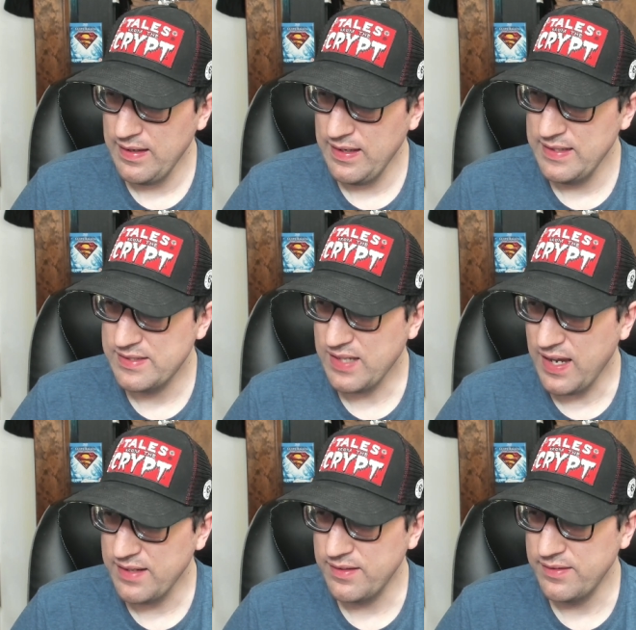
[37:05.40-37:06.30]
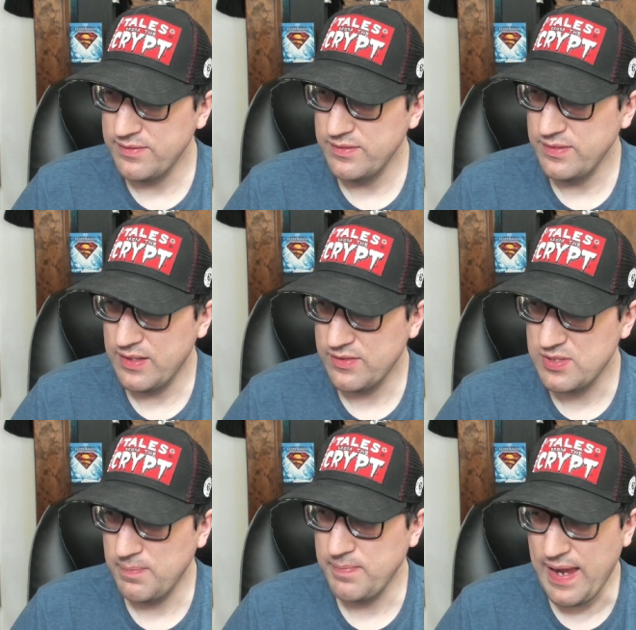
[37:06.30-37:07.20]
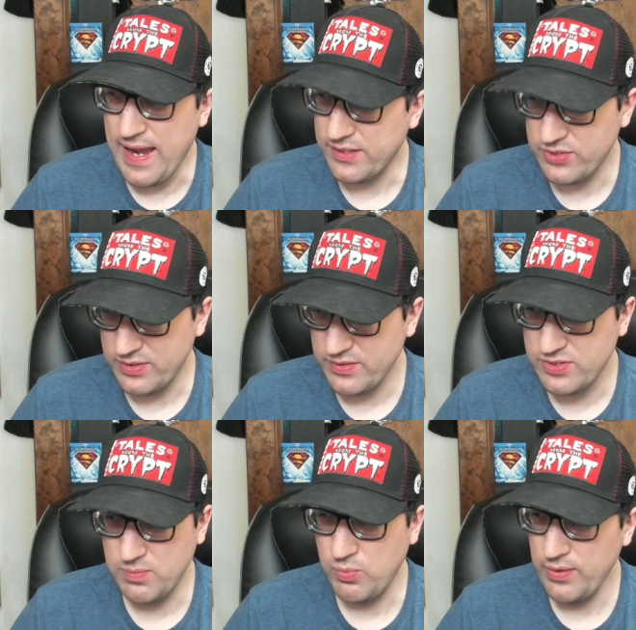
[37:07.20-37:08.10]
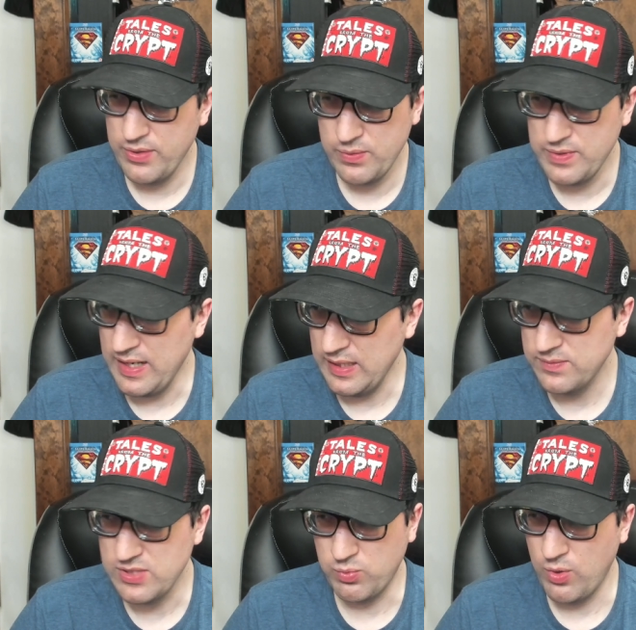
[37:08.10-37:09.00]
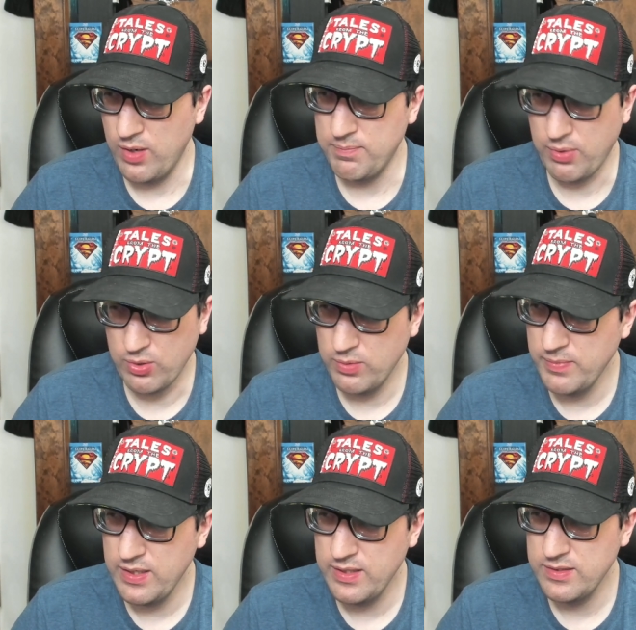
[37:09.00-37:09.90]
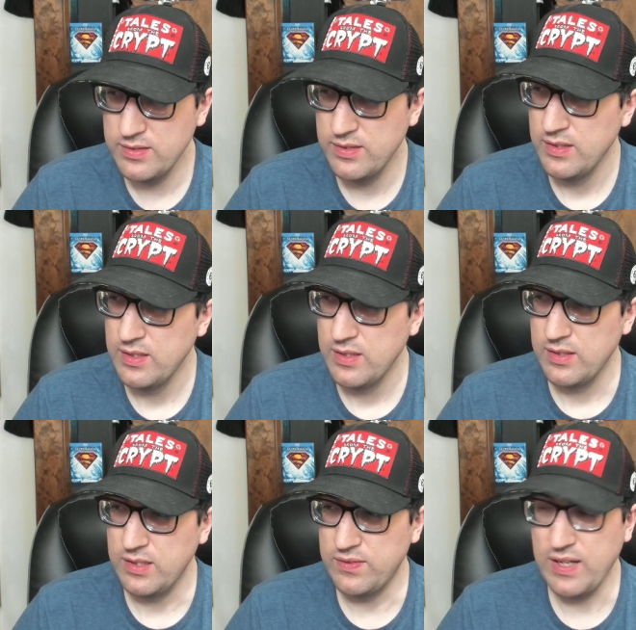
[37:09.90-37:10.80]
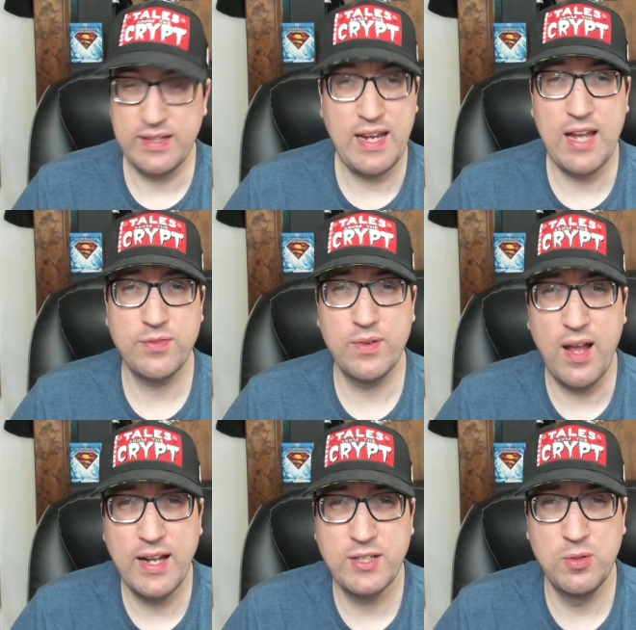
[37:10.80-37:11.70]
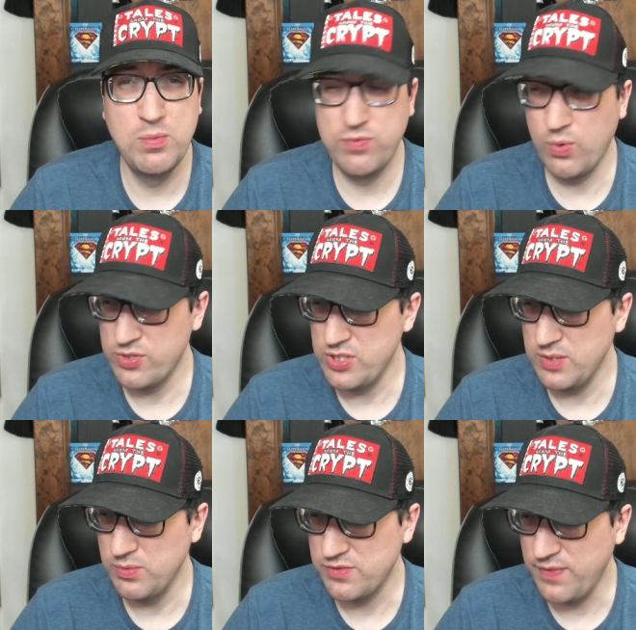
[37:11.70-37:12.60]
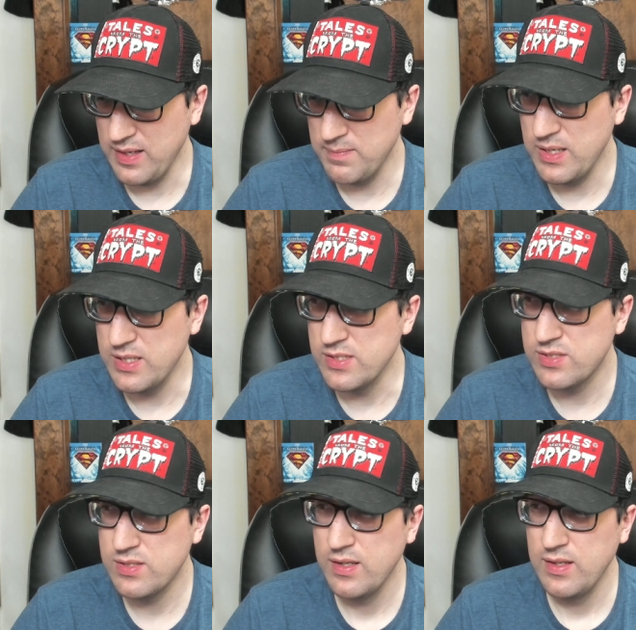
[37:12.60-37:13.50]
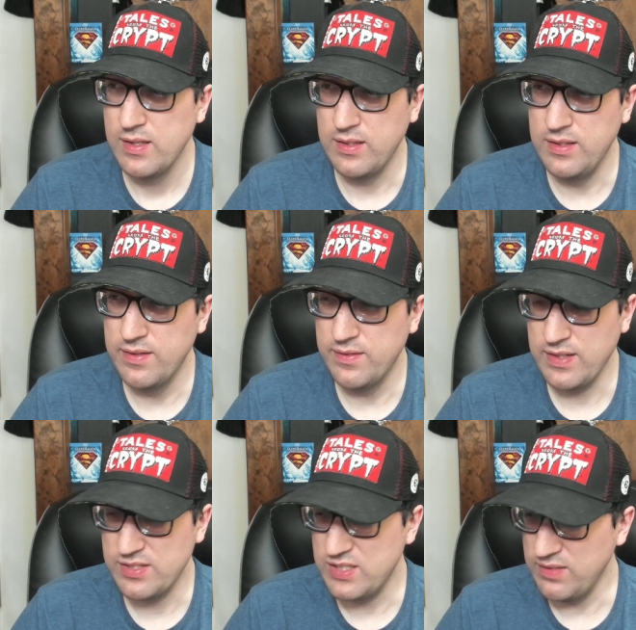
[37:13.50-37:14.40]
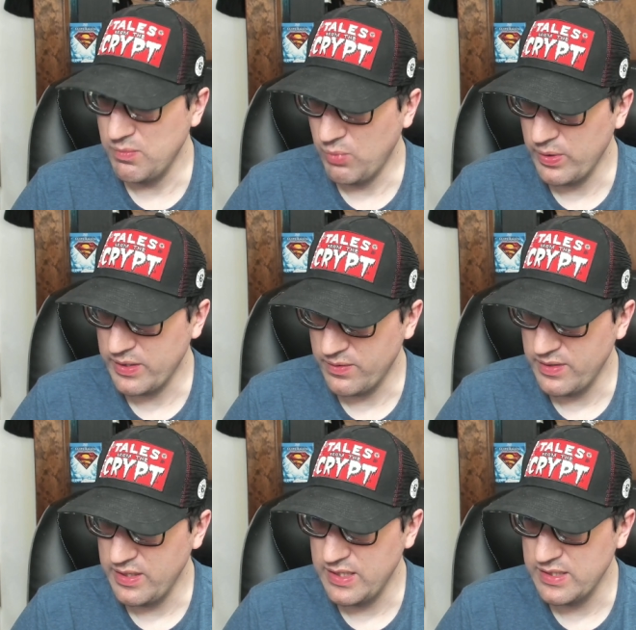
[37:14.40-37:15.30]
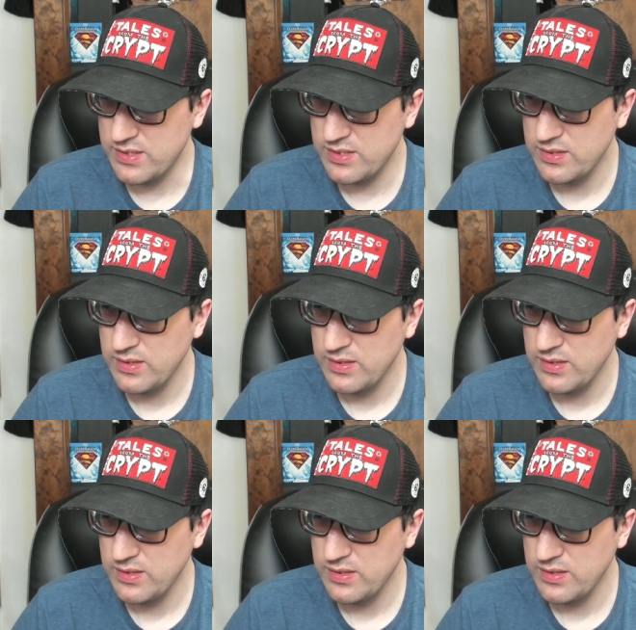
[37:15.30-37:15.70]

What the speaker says: It's got some actors, some well-known names like Ron Perlman. You've got Katherine Heigl before she was famous. You've got Stephen Moyer in it.